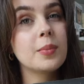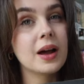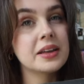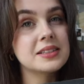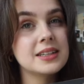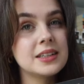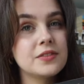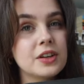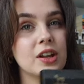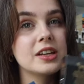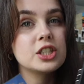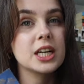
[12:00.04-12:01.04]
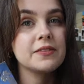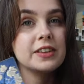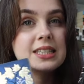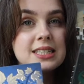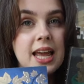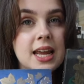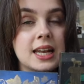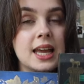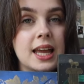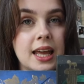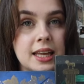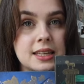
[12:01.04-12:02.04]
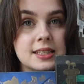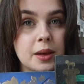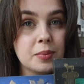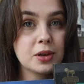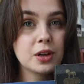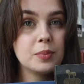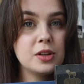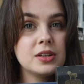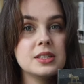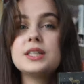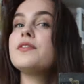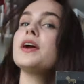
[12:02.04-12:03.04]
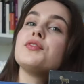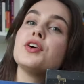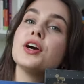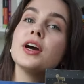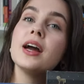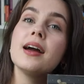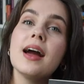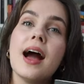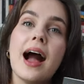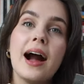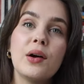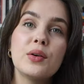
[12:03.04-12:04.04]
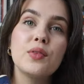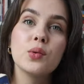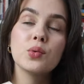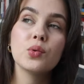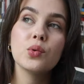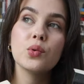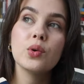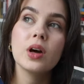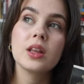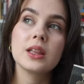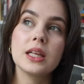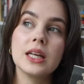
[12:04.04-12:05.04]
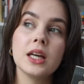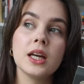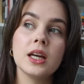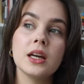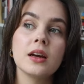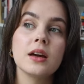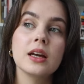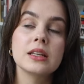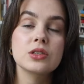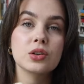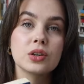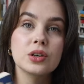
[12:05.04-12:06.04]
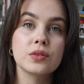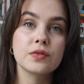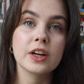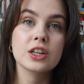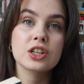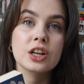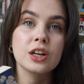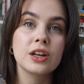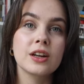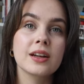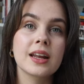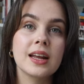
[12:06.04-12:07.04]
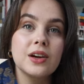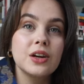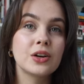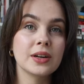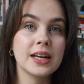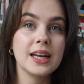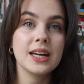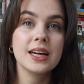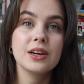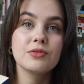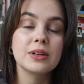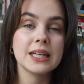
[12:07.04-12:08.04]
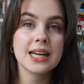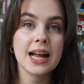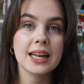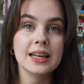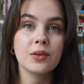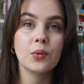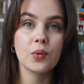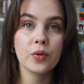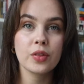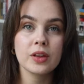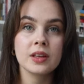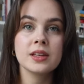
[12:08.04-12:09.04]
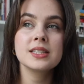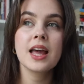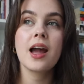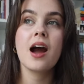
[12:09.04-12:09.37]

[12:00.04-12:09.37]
personally feel like Jennifer Sane is a book community favorite. Out of all the historical fiction, like Greek retelling authors,